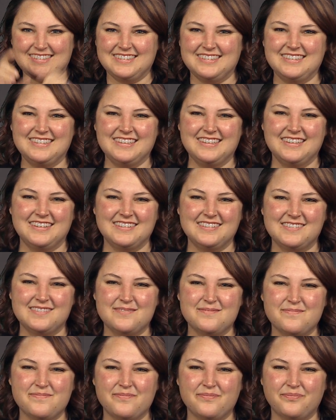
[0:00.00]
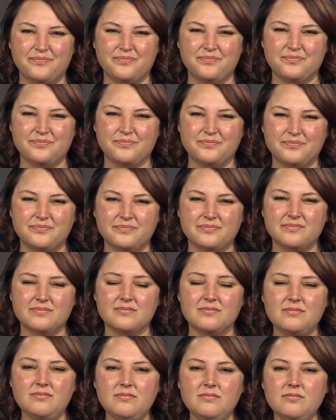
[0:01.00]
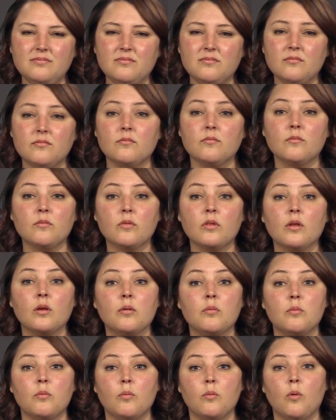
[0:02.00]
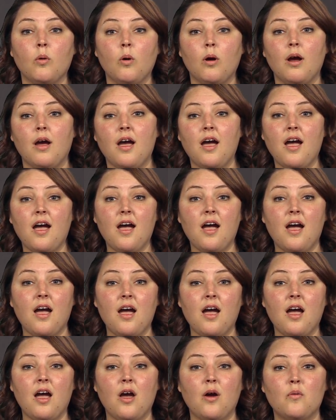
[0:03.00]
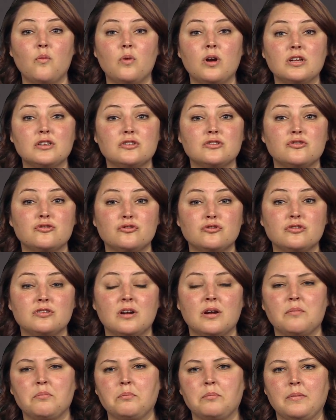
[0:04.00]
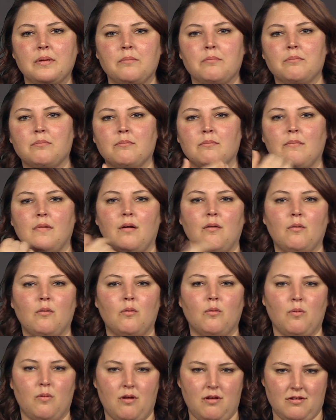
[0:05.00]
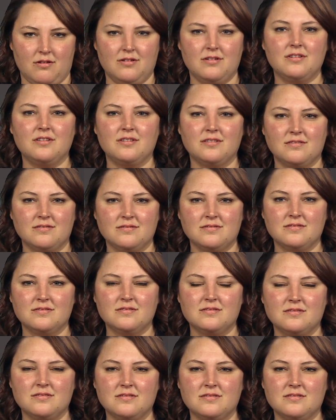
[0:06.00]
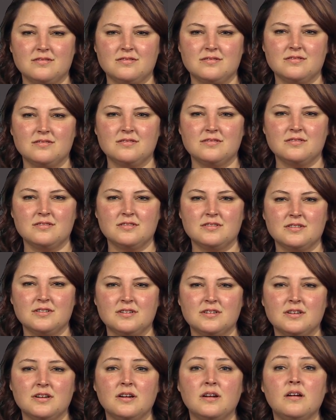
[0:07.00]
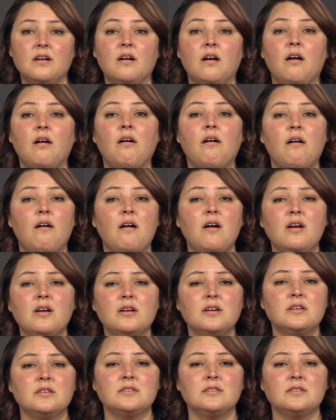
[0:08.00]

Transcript: Now, the higher the resolution, the higher the quality of the picture, but also the higher the file size.